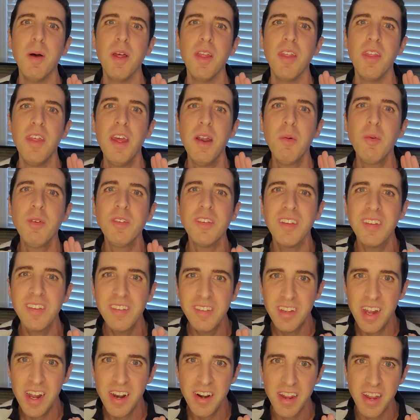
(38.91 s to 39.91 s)
There was a
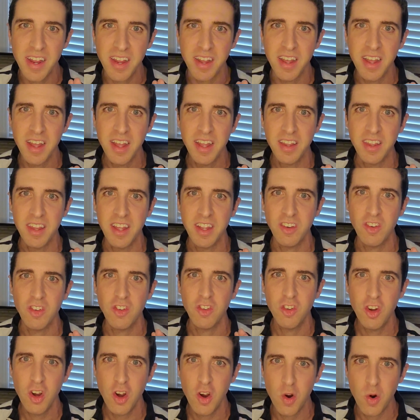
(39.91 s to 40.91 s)
study that
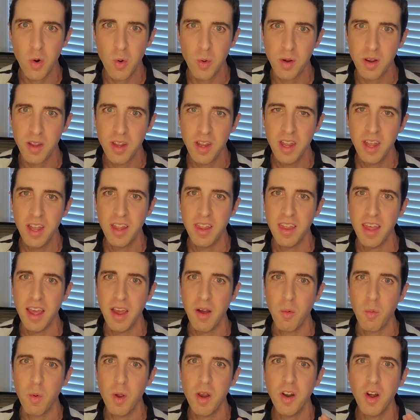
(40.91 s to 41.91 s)
showed
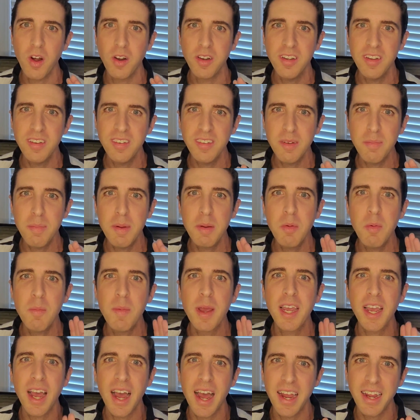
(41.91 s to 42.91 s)
that when autistic people
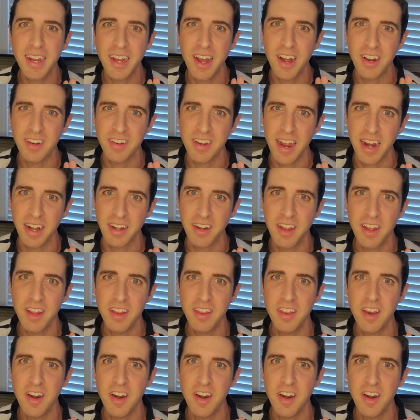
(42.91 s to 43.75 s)
make eye contact,